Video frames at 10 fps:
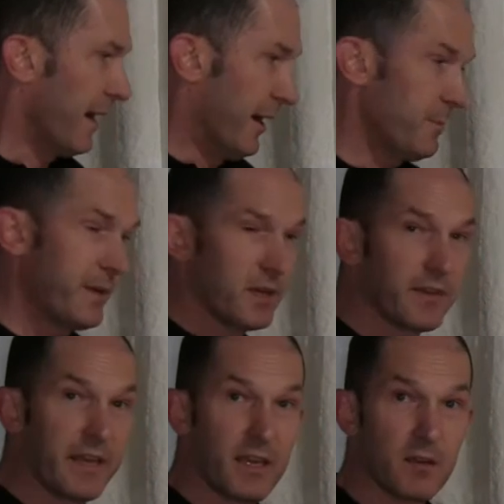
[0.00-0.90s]
I'll be
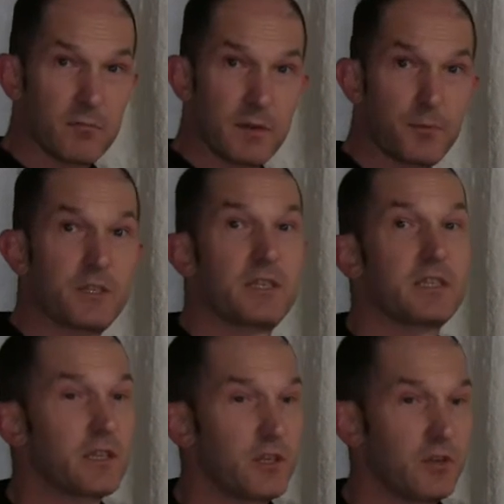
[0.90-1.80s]
over here
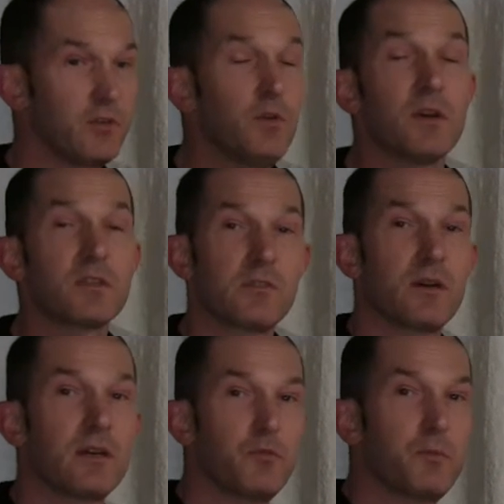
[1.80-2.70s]
representing you, so
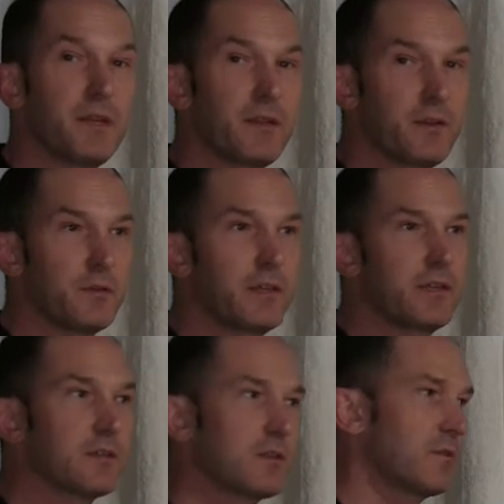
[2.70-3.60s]
I will be the
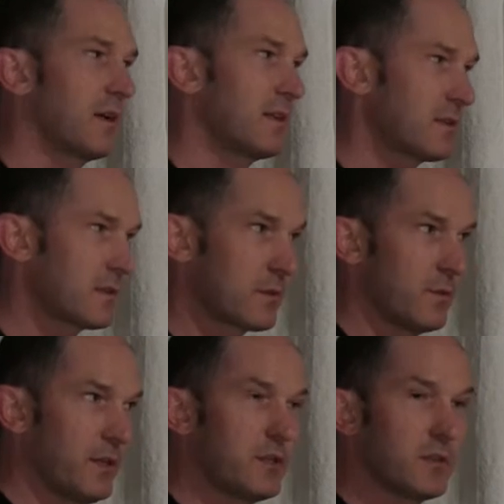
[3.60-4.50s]
audience who asks
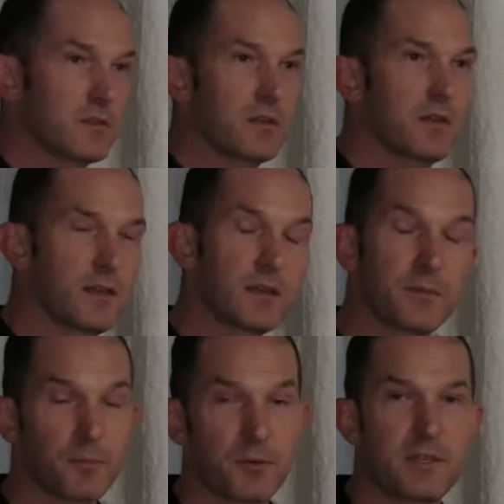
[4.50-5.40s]
questions of
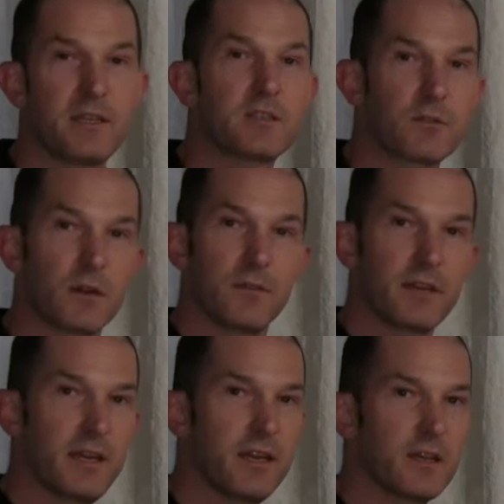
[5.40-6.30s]
the presenter over
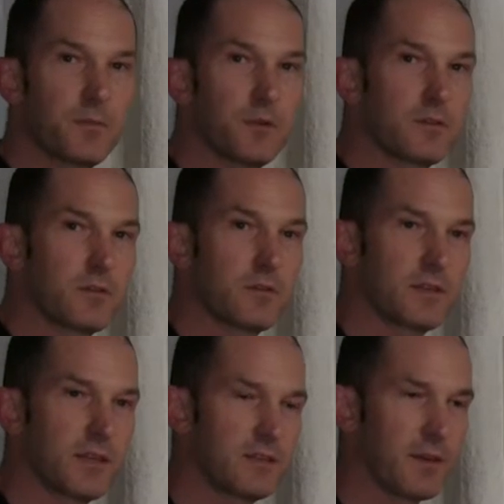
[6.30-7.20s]
here, the person who's
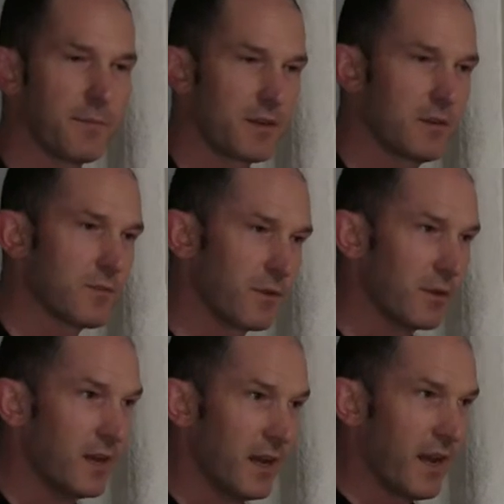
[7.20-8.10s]
done something useful,
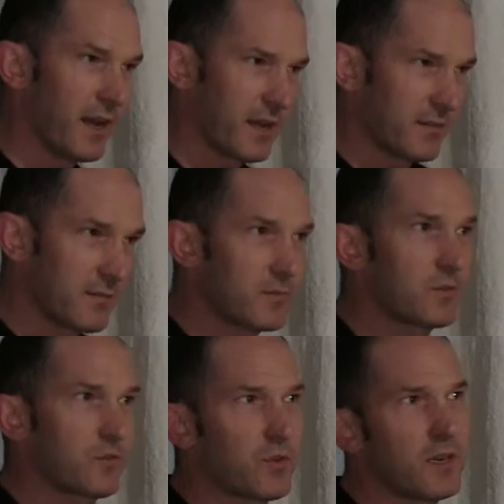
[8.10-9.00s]
and
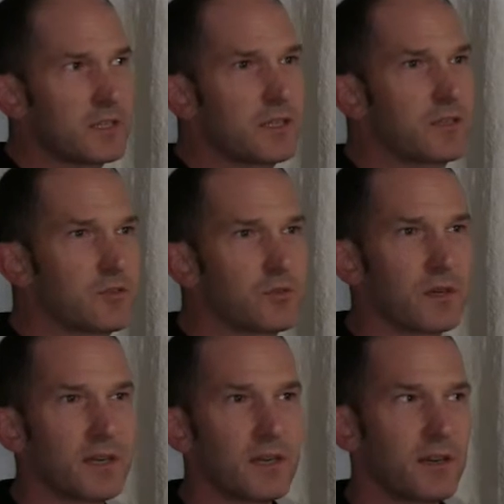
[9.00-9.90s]
tries to
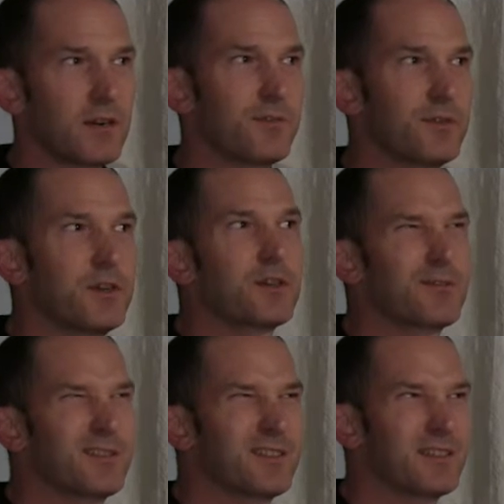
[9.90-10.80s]
drill in a little
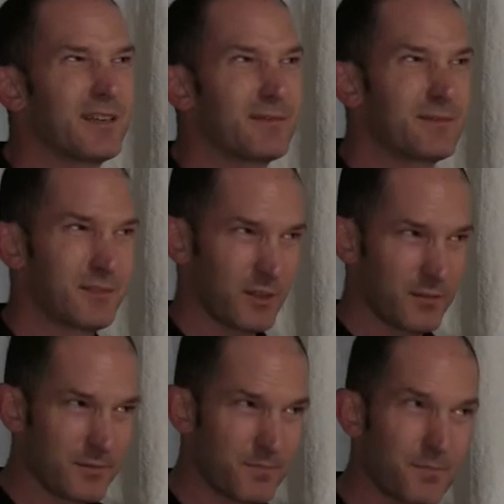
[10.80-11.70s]
further and sort
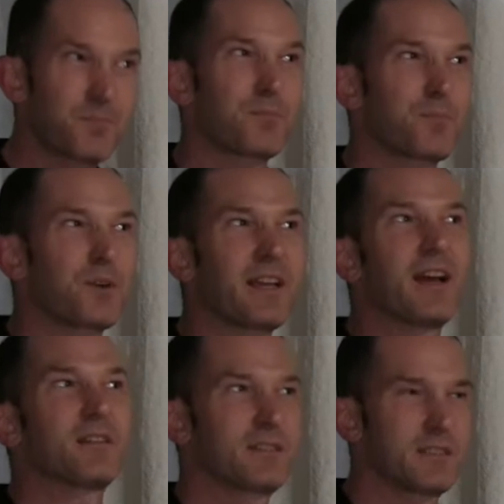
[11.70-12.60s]
of bring
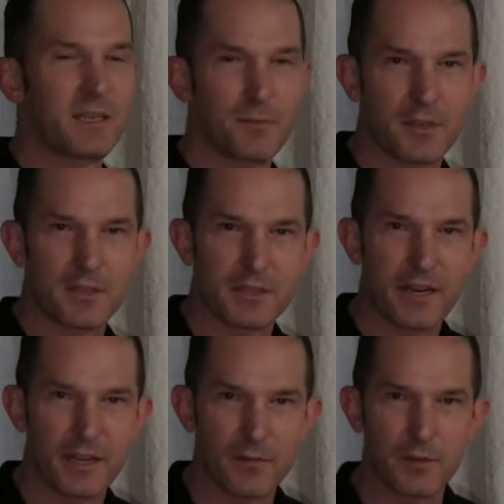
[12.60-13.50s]
out deeper
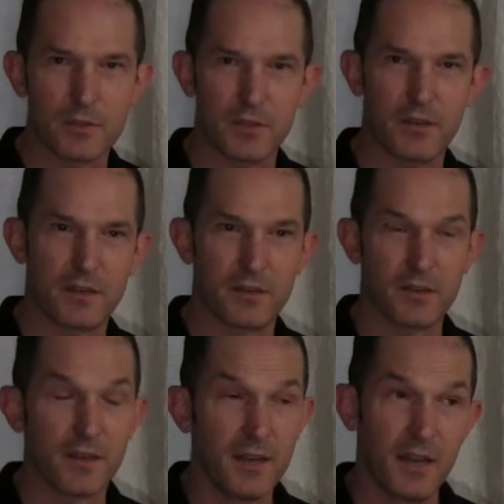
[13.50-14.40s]
understanding of what's going
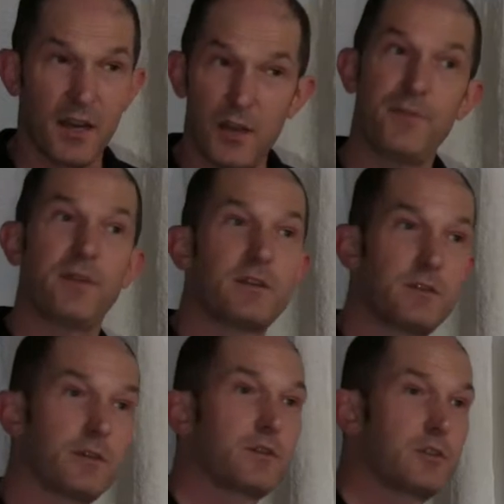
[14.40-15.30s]
on. Hopefully I
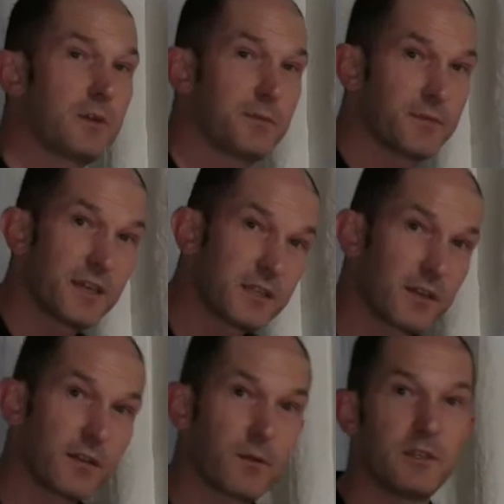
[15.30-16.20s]
do a good job of
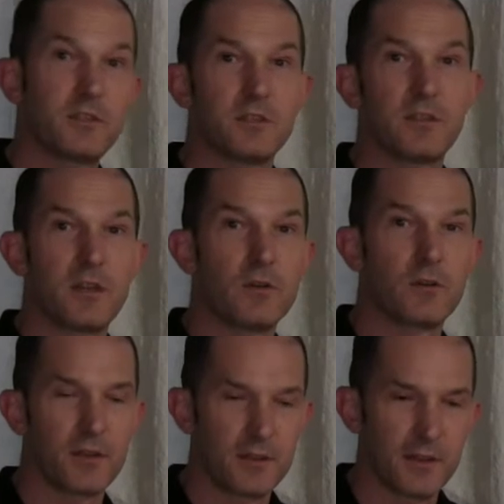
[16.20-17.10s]
asking the questions that
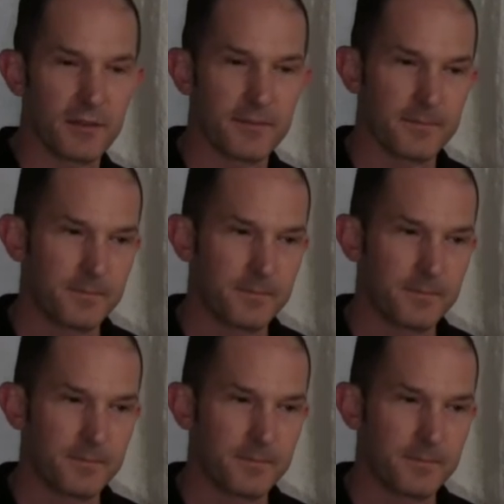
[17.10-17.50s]
you're thinking.